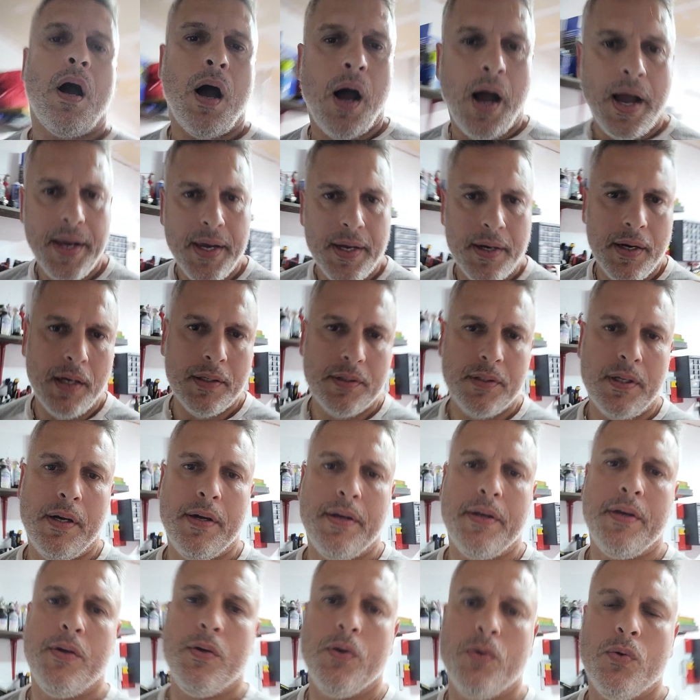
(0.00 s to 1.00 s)
I cannot tell
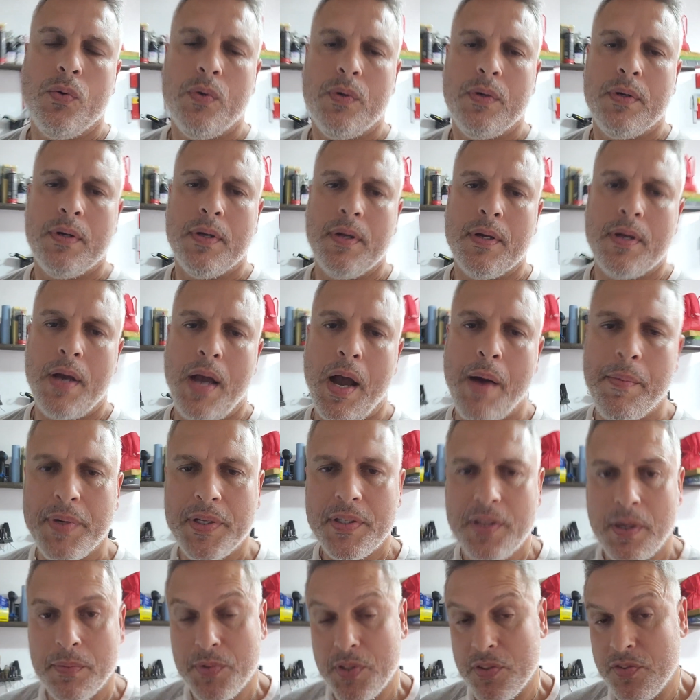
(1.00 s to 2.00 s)
you how many
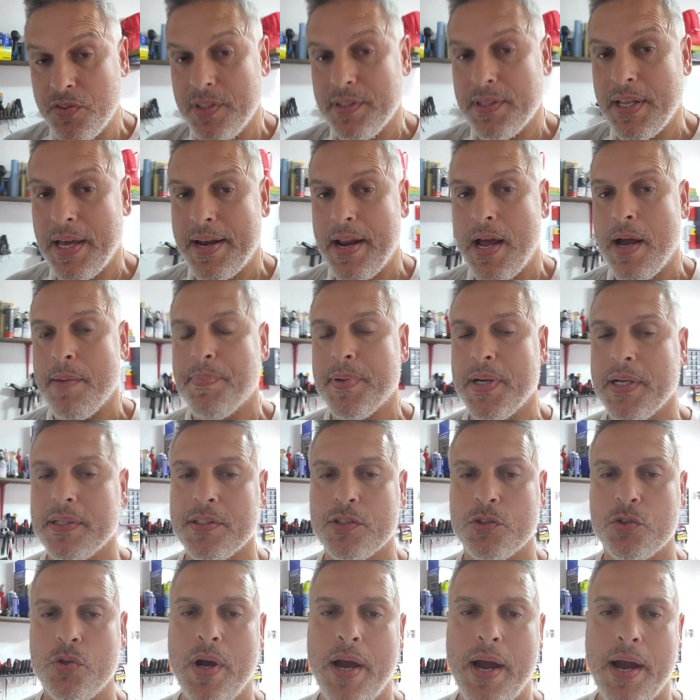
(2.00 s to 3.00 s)
times I've seen that happen at the
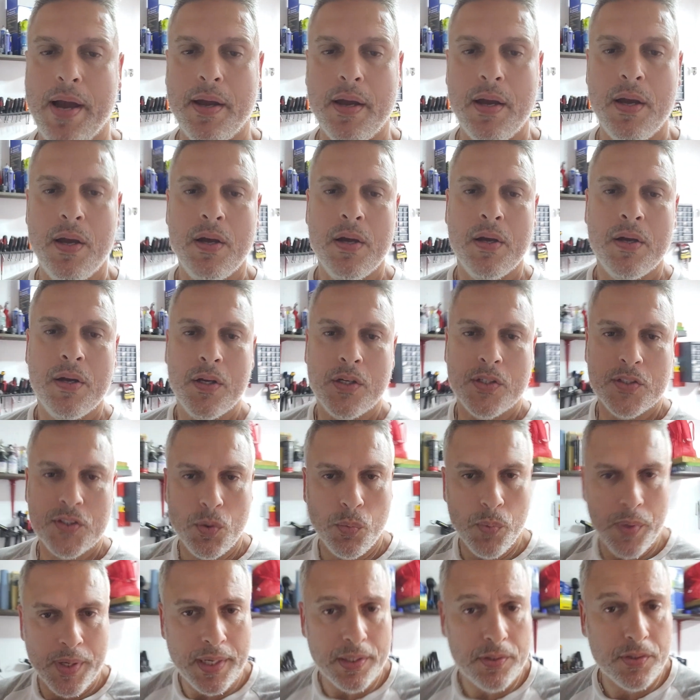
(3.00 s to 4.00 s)
track.
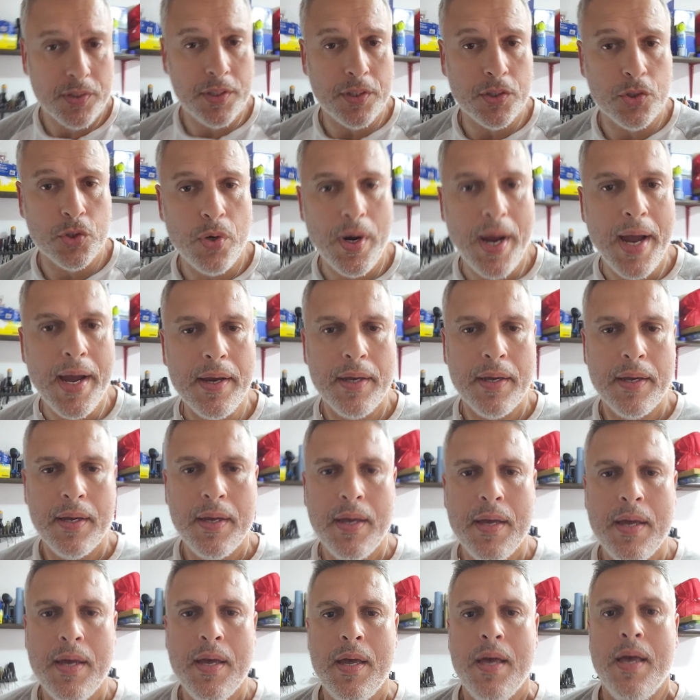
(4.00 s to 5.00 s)
Someone gets to the track,
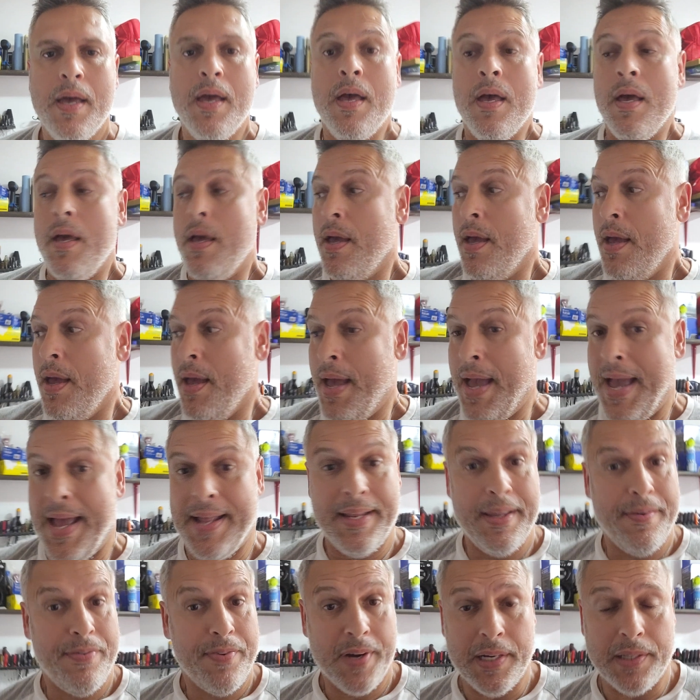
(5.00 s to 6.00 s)
and
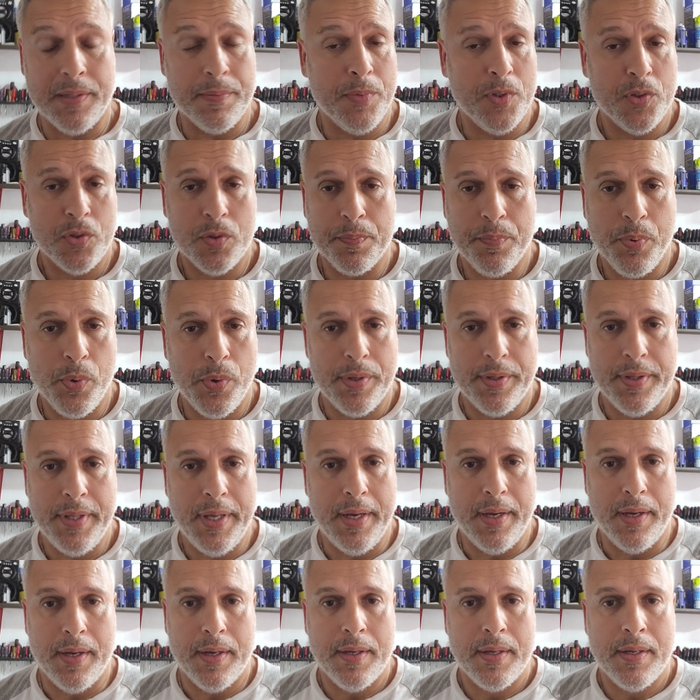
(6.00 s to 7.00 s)
they forgot the most important
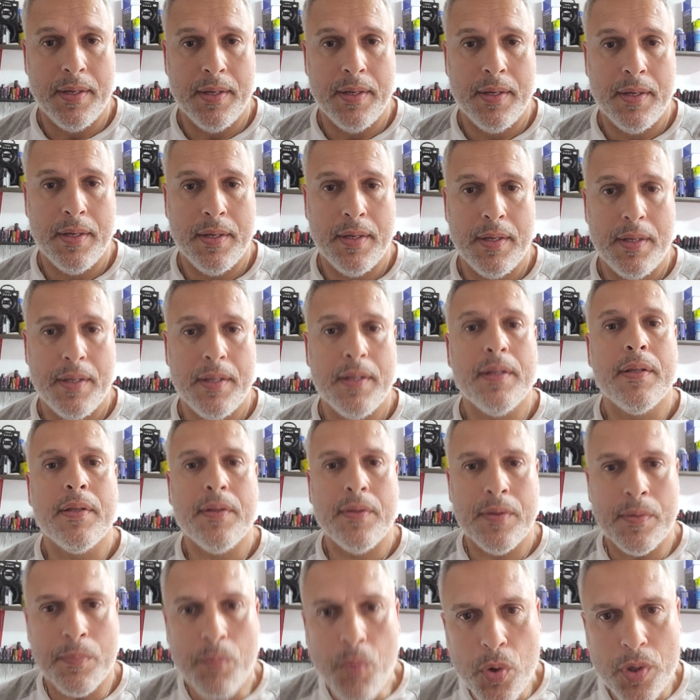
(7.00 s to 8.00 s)
thing,
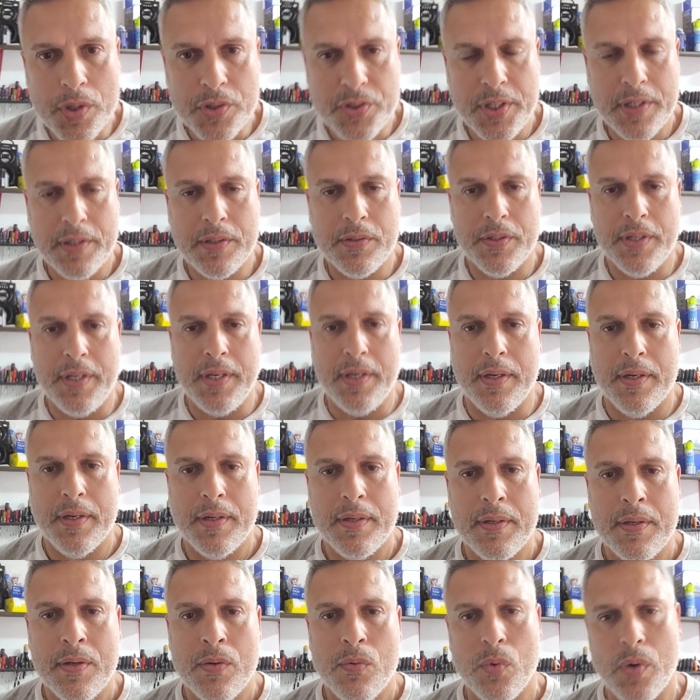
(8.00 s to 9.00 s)
their motorcycle key,
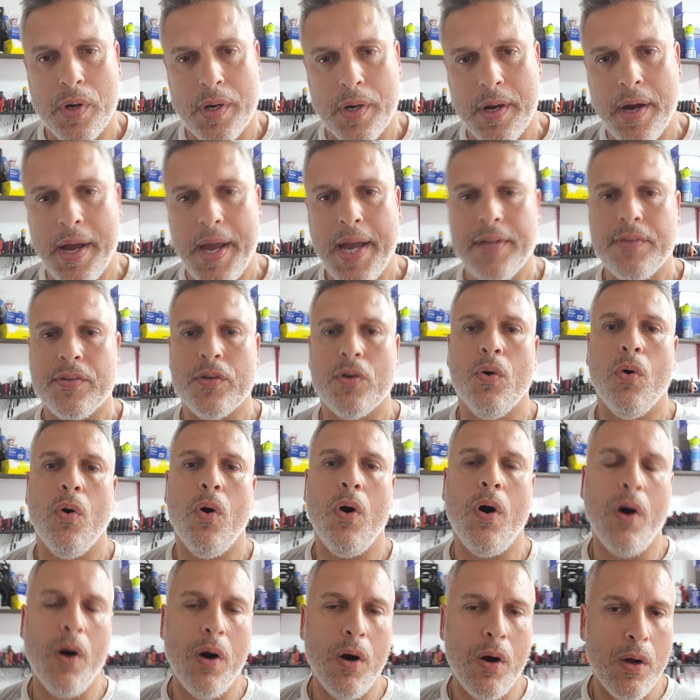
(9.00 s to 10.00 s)
where a guy had to go
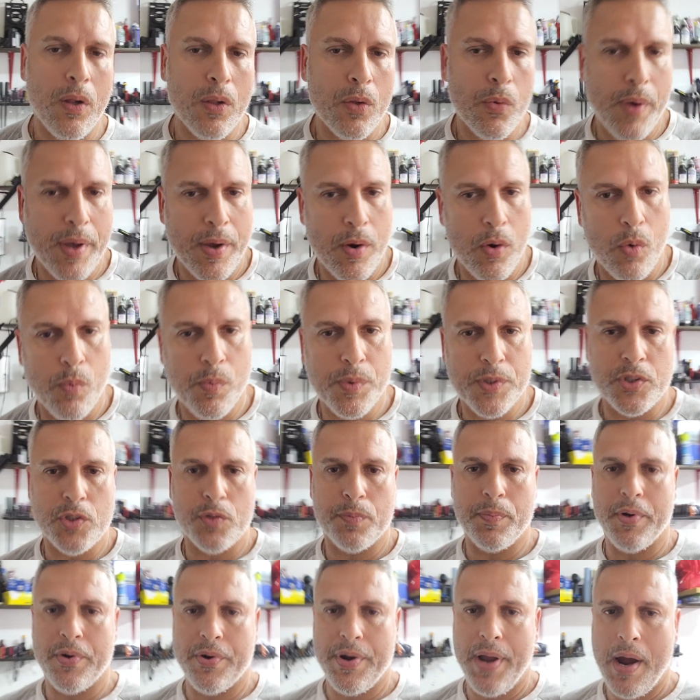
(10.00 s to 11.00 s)
all the way home, which is
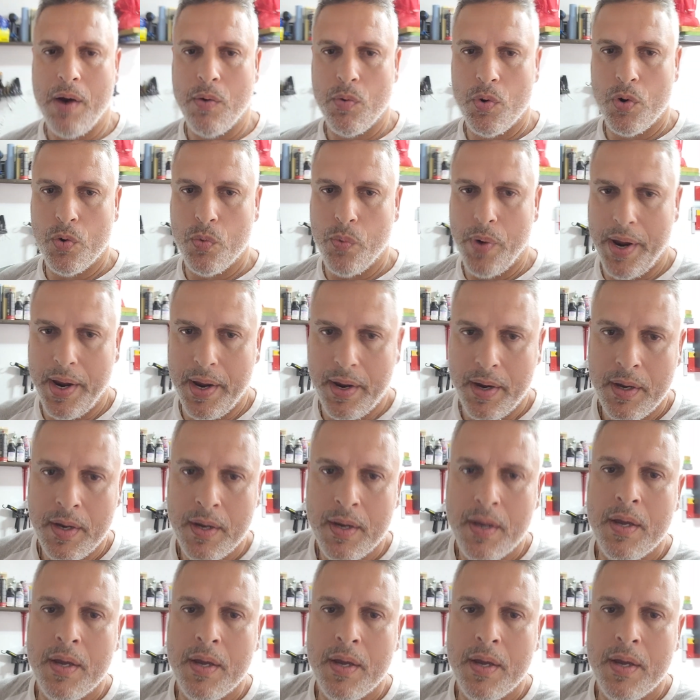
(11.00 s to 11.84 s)
about an hour away,